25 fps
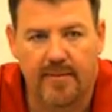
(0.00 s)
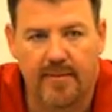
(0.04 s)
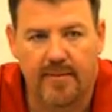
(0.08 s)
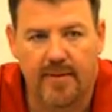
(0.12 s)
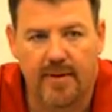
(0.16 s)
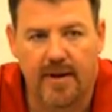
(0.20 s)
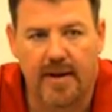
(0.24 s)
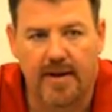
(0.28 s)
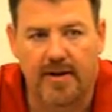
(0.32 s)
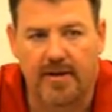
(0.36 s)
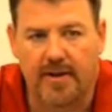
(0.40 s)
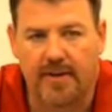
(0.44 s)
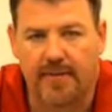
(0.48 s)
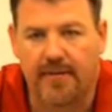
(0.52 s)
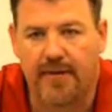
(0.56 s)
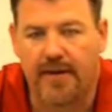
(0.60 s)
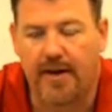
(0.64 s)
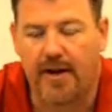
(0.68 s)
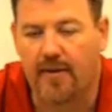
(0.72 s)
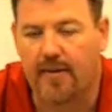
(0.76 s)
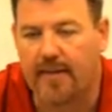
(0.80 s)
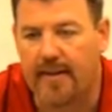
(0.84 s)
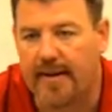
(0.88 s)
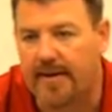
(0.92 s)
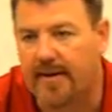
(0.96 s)
look at the
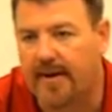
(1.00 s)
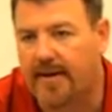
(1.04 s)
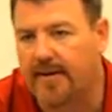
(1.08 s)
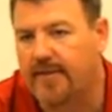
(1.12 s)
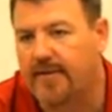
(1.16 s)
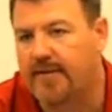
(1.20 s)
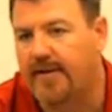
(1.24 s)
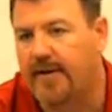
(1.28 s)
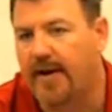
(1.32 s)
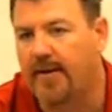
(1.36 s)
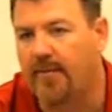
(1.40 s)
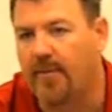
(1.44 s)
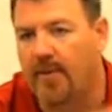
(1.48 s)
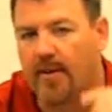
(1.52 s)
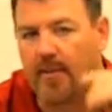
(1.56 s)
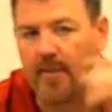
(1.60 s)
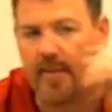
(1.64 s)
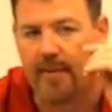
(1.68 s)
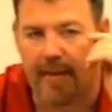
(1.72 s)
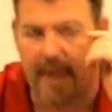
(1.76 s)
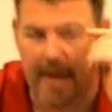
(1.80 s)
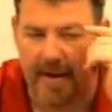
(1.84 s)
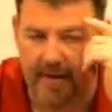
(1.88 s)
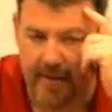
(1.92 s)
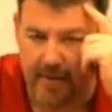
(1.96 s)
film and see where
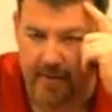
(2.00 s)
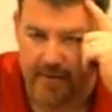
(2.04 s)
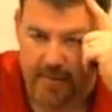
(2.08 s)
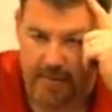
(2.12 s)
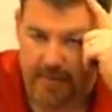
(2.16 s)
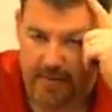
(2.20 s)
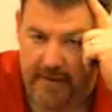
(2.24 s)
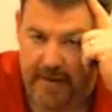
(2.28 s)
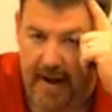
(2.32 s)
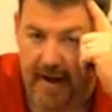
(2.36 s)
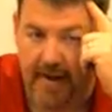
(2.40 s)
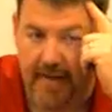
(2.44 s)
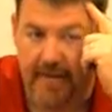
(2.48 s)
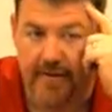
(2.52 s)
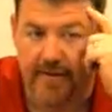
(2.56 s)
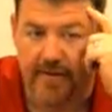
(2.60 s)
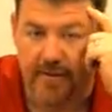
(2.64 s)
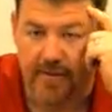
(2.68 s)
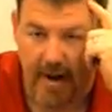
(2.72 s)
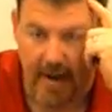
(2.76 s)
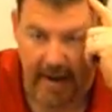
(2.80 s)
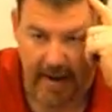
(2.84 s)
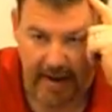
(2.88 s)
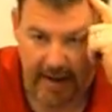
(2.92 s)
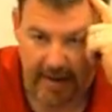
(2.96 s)
we made those mistakes and
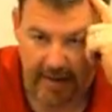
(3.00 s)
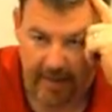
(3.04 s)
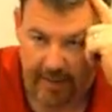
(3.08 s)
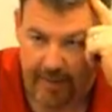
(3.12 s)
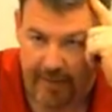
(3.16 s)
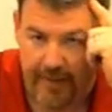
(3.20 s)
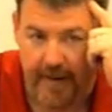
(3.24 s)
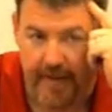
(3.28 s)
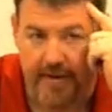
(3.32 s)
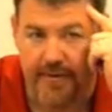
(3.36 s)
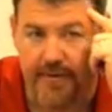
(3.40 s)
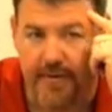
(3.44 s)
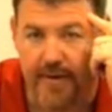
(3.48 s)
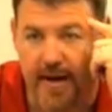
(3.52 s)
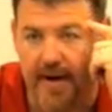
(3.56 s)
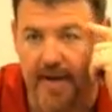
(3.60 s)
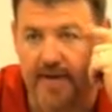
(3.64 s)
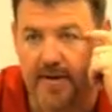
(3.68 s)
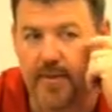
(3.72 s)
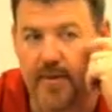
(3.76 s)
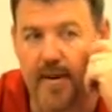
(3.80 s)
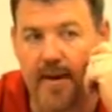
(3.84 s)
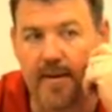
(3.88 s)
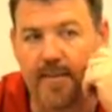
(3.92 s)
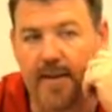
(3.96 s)
try to get them fixed for
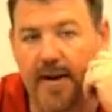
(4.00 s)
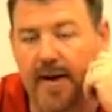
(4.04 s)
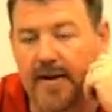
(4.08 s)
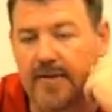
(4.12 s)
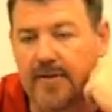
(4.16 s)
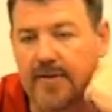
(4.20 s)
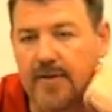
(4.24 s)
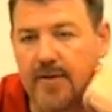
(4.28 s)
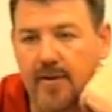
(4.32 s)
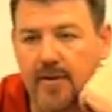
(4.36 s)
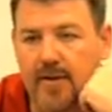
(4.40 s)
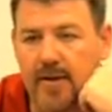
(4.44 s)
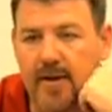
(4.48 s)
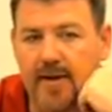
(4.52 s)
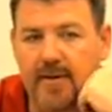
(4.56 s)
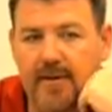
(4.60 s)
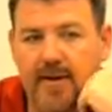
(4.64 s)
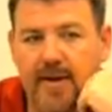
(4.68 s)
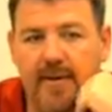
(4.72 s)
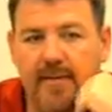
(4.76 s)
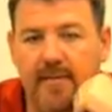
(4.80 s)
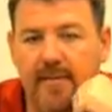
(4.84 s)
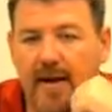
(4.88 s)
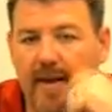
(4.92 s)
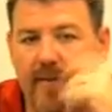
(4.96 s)
next week. But it's certainly
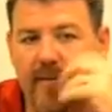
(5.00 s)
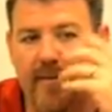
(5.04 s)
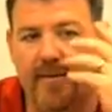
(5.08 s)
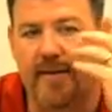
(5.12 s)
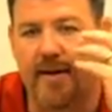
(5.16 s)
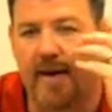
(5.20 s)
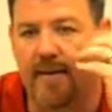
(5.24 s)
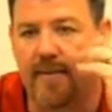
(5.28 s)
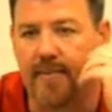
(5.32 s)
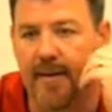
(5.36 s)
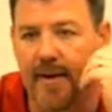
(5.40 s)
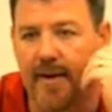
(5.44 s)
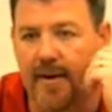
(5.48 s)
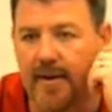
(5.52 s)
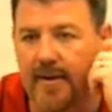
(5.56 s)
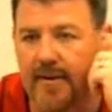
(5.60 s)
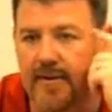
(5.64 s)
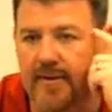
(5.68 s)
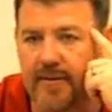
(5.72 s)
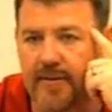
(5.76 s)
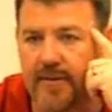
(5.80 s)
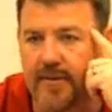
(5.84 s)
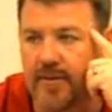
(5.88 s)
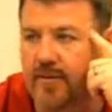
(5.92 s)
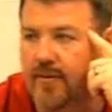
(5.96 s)
10
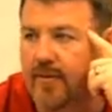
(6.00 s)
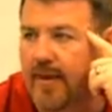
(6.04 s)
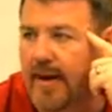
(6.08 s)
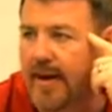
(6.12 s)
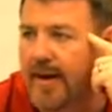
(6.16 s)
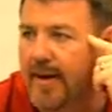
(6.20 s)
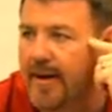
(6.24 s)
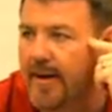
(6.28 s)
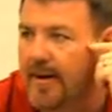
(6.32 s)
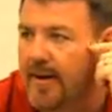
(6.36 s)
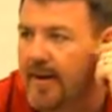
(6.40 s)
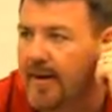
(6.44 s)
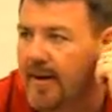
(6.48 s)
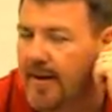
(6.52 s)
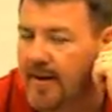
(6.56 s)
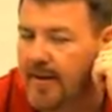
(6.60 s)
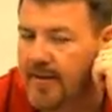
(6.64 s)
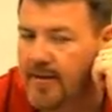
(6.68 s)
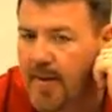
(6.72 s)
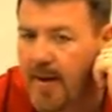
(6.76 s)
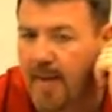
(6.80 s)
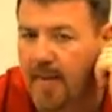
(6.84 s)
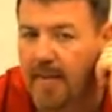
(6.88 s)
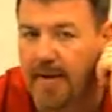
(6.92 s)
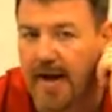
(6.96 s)
penalties is too many.
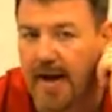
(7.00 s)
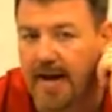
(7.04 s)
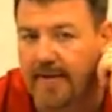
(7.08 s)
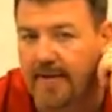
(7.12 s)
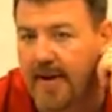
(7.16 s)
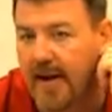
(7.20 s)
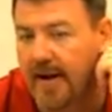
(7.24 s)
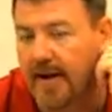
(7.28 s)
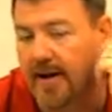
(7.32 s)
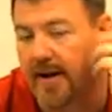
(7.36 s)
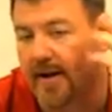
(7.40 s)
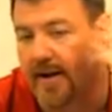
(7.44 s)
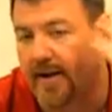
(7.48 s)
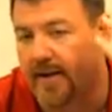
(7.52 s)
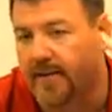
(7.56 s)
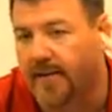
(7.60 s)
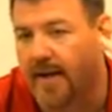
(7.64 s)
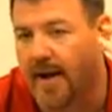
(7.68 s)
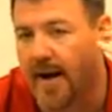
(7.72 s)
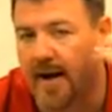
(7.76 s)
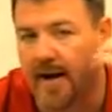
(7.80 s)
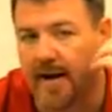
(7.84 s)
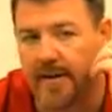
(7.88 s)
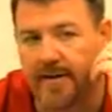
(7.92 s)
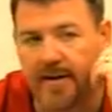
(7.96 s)
It's probably not taking
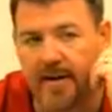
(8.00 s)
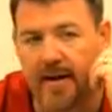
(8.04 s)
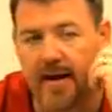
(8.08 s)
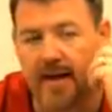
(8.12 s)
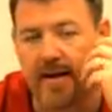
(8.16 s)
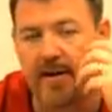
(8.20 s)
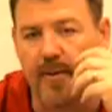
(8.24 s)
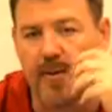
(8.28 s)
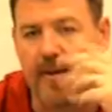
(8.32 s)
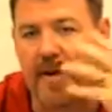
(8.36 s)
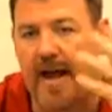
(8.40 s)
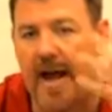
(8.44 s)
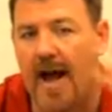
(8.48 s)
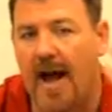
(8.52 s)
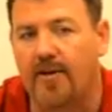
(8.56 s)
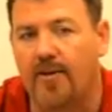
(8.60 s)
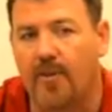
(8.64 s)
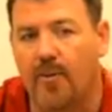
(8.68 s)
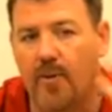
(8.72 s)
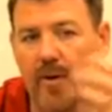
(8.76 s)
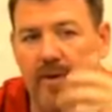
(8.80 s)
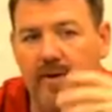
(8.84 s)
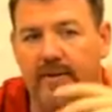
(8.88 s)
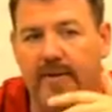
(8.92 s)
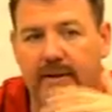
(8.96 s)
into account
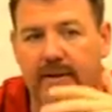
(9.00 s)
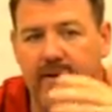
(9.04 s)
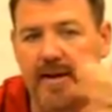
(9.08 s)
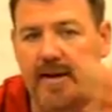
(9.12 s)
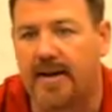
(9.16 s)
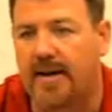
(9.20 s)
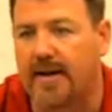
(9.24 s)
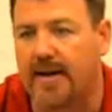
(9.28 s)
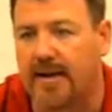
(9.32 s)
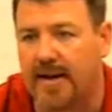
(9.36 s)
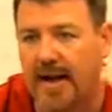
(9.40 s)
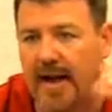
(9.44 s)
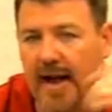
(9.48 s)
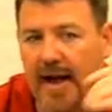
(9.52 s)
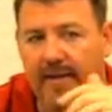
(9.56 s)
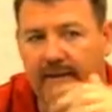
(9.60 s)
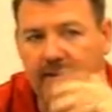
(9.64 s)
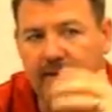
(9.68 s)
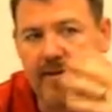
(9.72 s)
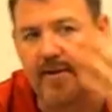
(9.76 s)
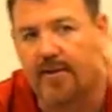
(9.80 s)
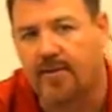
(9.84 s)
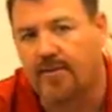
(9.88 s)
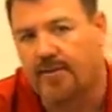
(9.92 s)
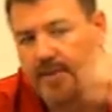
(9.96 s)
the ones that they
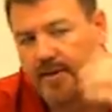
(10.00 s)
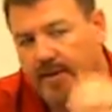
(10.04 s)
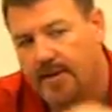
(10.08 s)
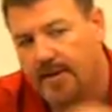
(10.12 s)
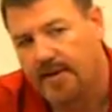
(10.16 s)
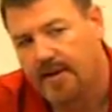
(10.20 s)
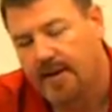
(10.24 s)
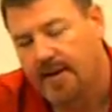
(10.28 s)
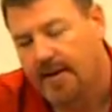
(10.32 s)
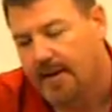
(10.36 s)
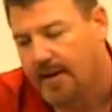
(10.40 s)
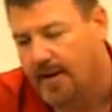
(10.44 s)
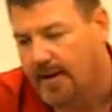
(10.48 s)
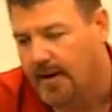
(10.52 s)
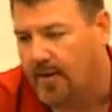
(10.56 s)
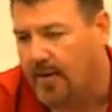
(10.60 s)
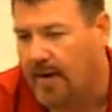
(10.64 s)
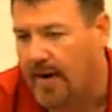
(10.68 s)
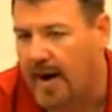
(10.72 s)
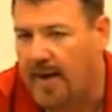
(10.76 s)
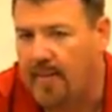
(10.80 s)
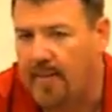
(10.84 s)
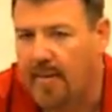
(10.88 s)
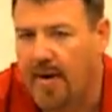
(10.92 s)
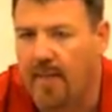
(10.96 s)
declined. So you're
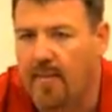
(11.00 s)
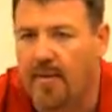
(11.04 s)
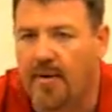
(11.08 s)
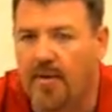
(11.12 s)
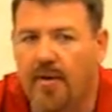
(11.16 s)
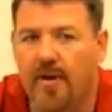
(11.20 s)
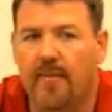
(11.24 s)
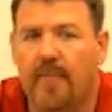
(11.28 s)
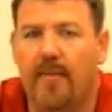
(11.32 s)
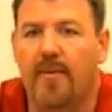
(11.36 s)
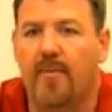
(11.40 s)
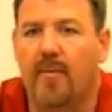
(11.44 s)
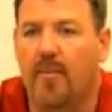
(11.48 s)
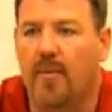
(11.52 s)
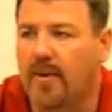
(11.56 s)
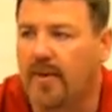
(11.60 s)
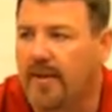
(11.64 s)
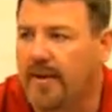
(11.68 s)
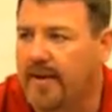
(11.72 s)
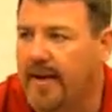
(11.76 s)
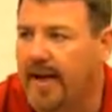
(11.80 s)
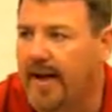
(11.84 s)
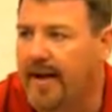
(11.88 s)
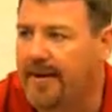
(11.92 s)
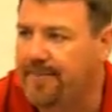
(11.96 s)
right, it probably could have been more
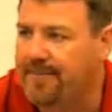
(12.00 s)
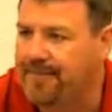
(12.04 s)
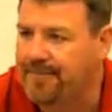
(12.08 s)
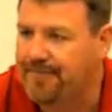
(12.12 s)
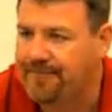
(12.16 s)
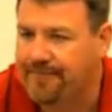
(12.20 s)
than that.